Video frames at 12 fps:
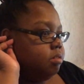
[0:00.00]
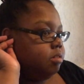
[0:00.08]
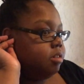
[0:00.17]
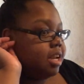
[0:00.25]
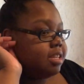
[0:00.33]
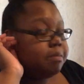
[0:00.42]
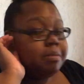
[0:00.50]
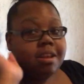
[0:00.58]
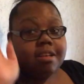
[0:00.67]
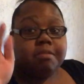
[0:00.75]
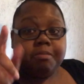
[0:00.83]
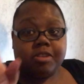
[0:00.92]
So that's something
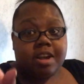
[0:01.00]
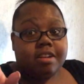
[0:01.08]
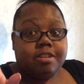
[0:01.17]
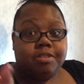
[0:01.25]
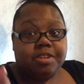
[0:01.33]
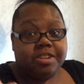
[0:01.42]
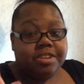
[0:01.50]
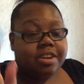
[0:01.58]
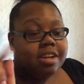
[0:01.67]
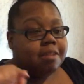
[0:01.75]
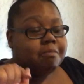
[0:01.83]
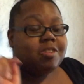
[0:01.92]
else I'm going to try to do too. I'm
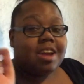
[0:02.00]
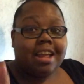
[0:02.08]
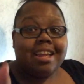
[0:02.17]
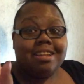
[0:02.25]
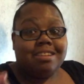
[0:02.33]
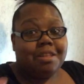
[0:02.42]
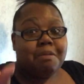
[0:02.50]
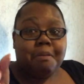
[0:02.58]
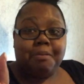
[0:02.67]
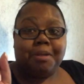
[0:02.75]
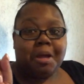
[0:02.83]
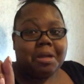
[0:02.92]
going to try to get these other
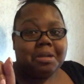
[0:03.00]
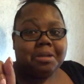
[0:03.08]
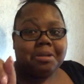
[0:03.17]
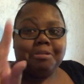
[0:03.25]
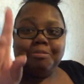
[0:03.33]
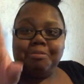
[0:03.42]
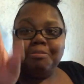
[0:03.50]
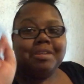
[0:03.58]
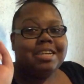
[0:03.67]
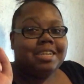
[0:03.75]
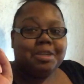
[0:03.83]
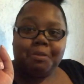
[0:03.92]
people on. I'm going
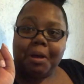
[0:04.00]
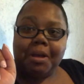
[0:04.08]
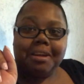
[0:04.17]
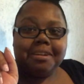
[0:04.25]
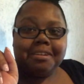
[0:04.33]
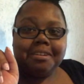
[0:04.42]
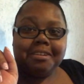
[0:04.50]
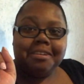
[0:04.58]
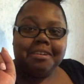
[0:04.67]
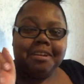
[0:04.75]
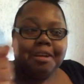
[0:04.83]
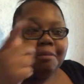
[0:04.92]
to get you on.
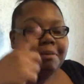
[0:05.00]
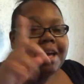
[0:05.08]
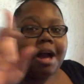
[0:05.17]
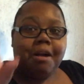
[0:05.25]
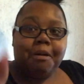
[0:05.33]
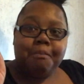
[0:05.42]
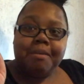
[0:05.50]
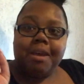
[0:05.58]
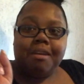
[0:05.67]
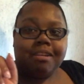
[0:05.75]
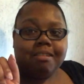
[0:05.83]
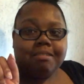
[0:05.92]
We all going to be
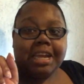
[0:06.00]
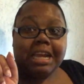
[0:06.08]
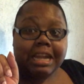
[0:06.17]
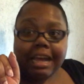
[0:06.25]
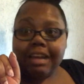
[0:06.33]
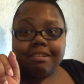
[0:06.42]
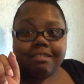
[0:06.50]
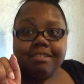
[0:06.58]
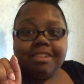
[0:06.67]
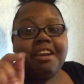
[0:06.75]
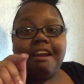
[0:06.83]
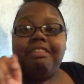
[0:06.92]
on eating
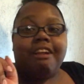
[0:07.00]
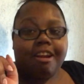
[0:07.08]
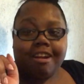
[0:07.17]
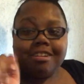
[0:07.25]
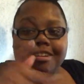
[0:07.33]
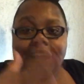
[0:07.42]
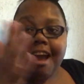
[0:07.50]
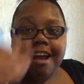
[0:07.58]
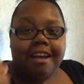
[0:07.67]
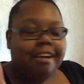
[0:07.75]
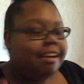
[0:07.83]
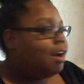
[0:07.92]
together, okay?
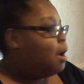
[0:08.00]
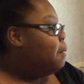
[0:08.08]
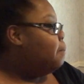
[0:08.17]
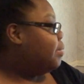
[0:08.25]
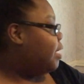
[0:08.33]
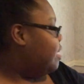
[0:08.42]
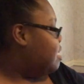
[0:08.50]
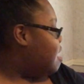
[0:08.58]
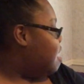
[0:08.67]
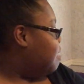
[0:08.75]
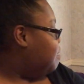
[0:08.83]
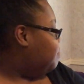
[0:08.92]
But
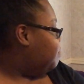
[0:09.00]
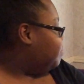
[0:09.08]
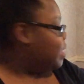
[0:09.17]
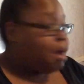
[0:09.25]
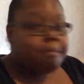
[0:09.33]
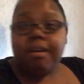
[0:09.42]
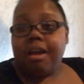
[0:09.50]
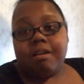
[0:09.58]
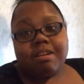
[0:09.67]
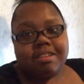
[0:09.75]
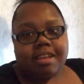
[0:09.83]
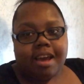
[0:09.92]
I'm going to go
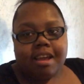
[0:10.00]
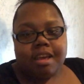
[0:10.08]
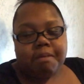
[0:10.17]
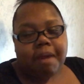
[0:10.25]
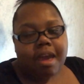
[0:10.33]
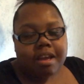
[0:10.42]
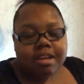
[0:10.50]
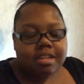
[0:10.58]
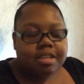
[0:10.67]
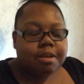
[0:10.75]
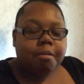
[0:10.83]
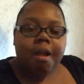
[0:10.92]
because I got to get back
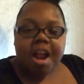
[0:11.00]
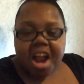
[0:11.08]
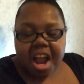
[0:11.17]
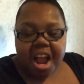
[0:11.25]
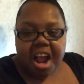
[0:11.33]
to work.